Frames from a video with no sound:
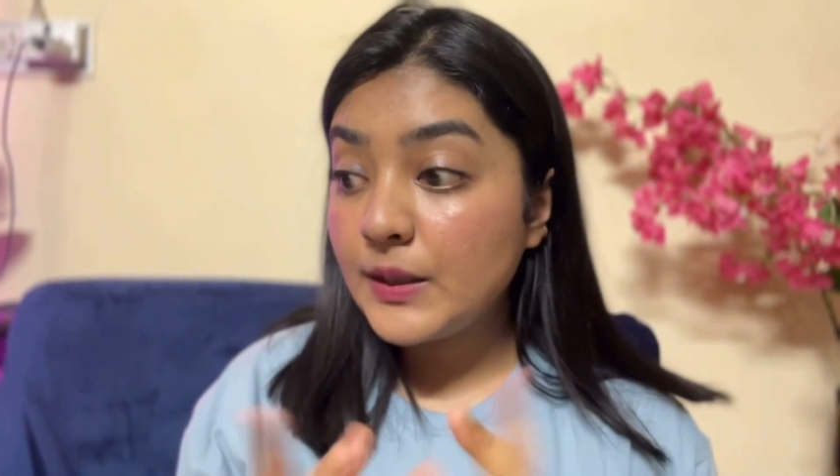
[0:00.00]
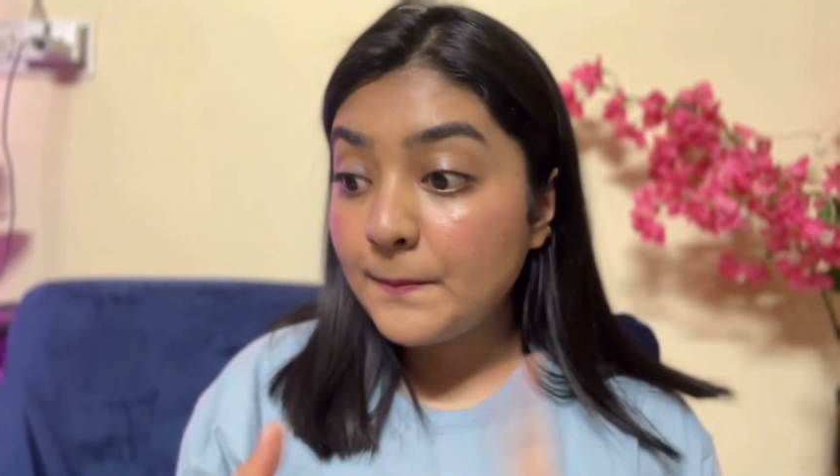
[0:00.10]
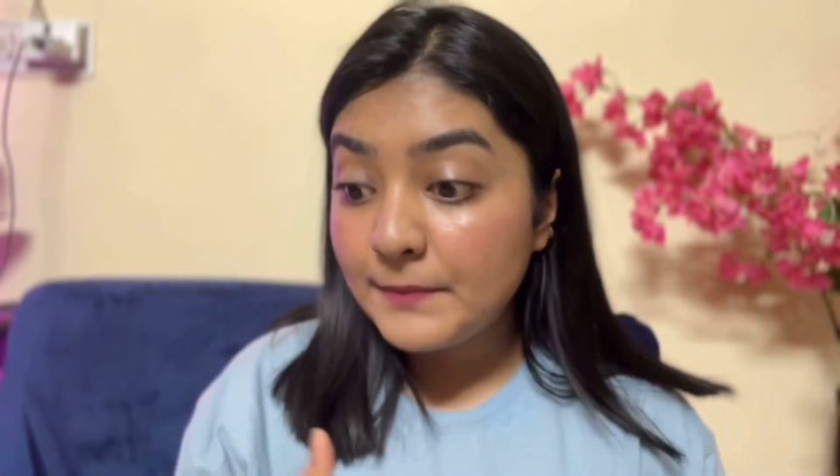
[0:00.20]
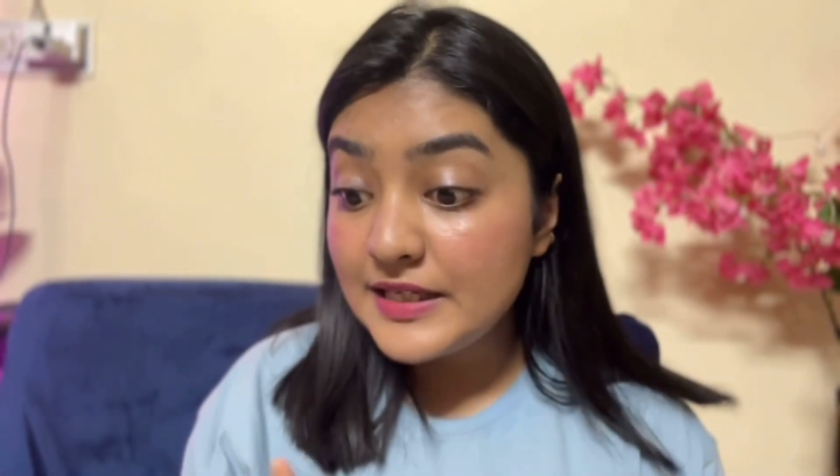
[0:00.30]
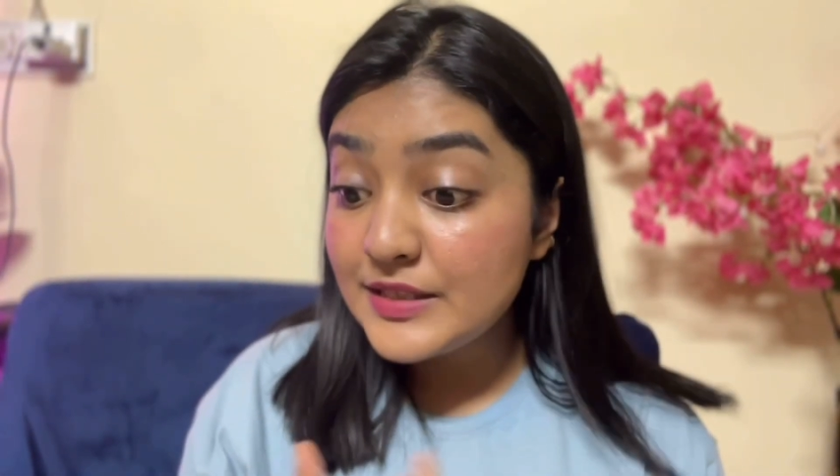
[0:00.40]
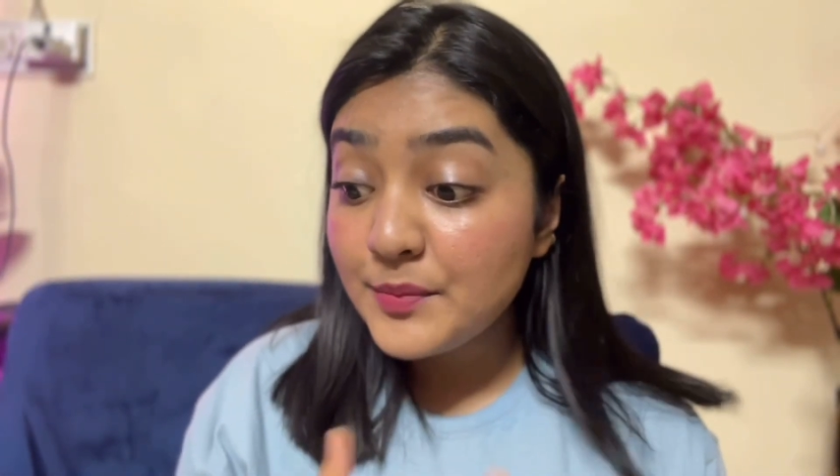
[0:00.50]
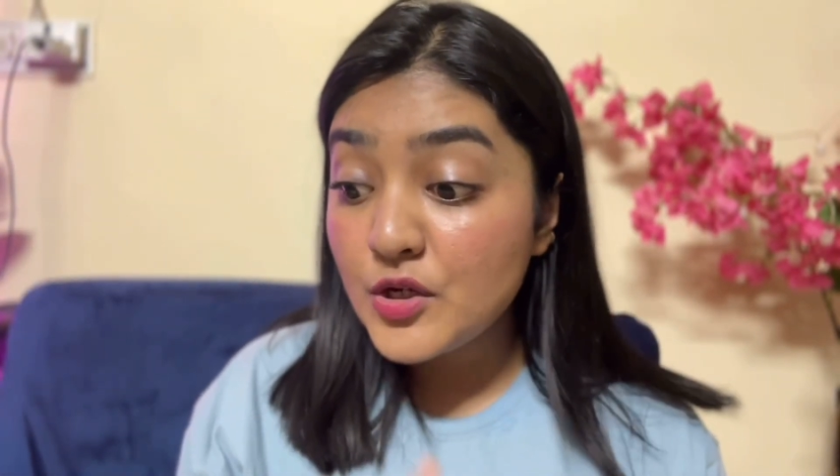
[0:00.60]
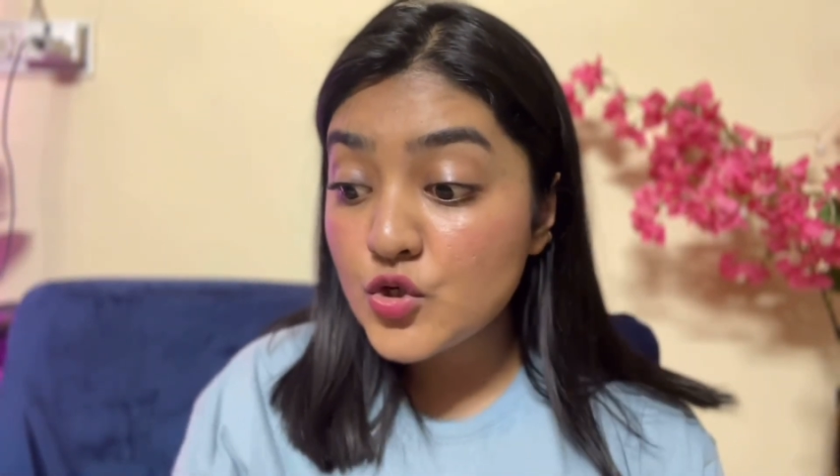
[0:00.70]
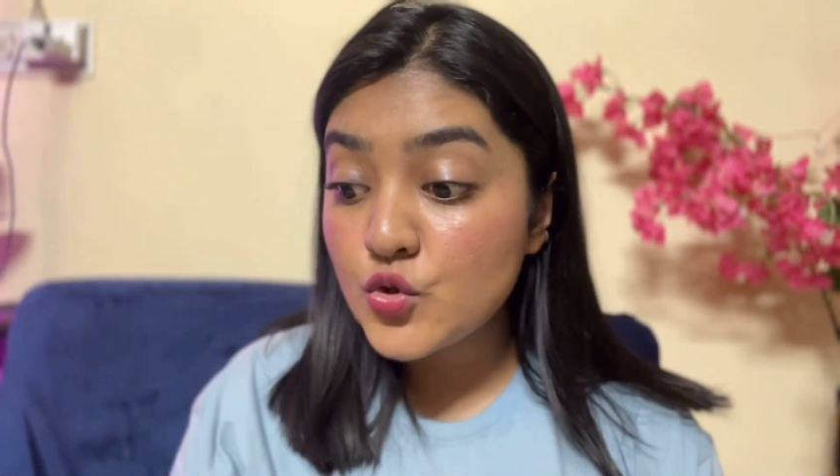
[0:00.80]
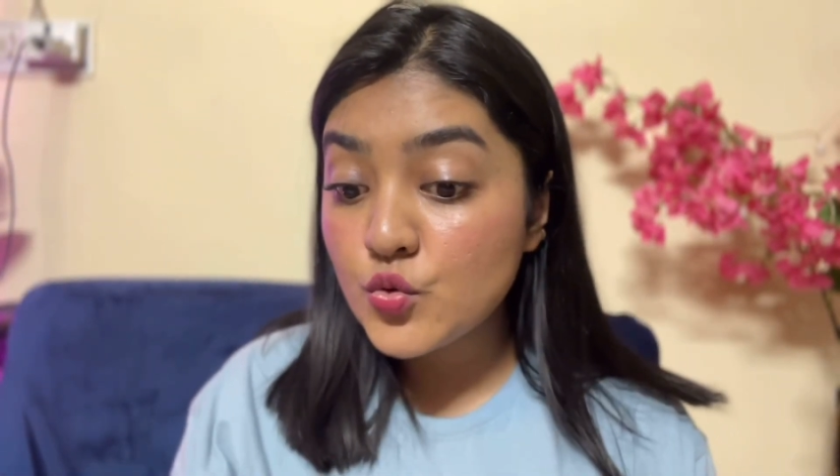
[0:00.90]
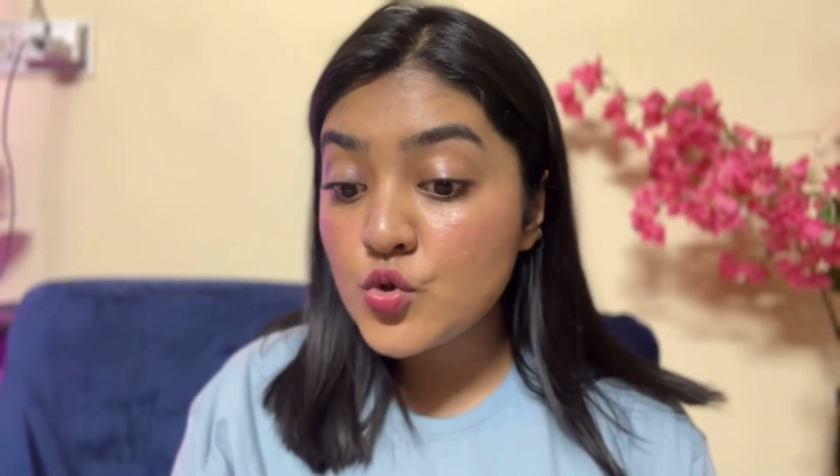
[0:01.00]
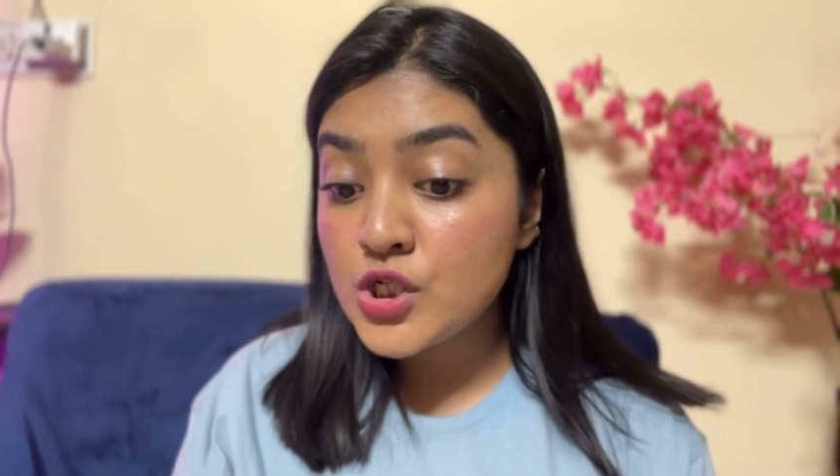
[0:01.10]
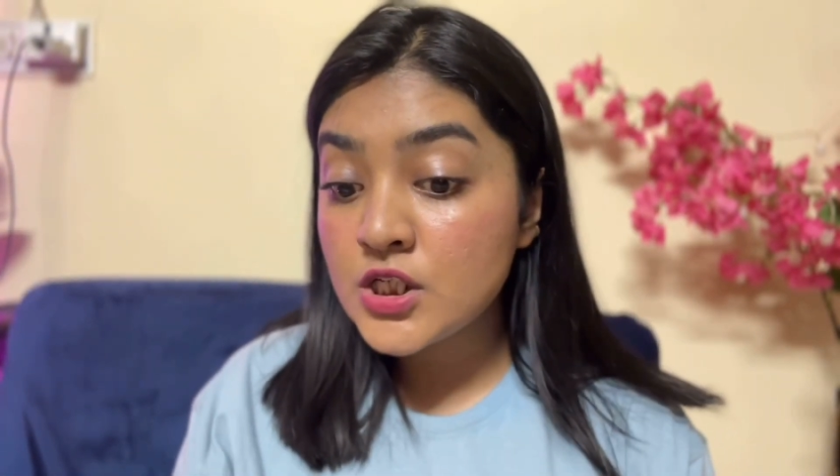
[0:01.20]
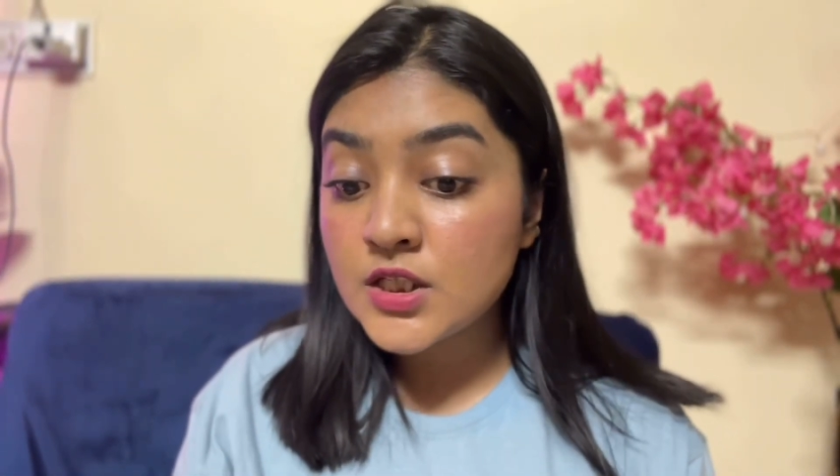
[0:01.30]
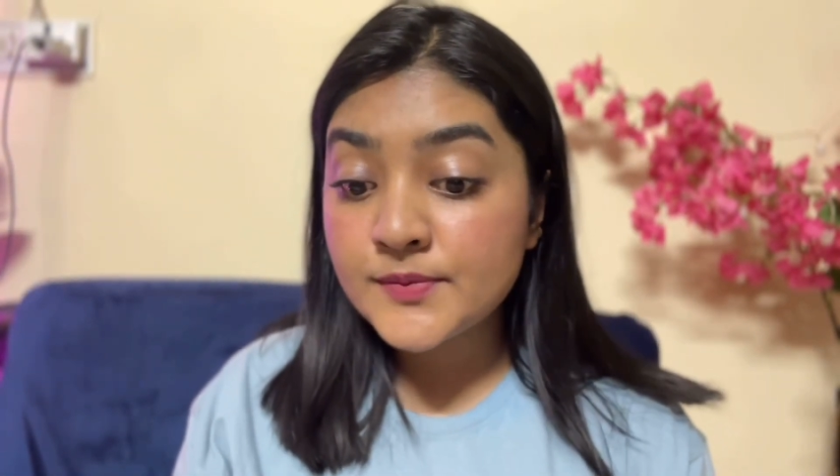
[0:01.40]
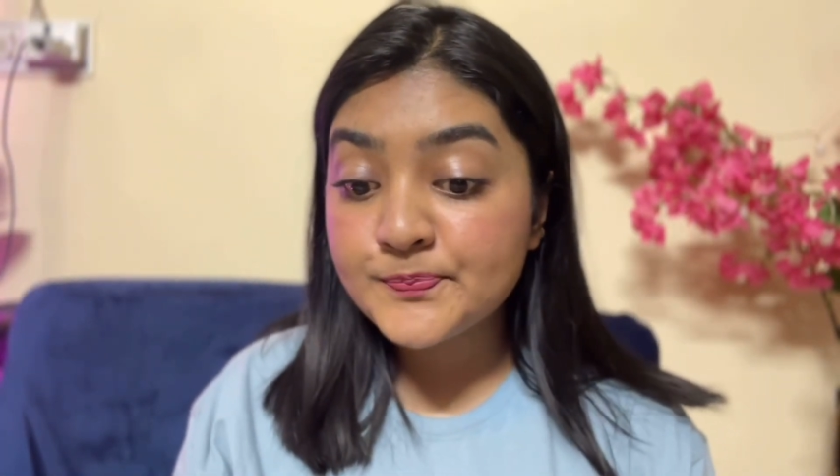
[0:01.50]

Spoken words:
complete my shoot,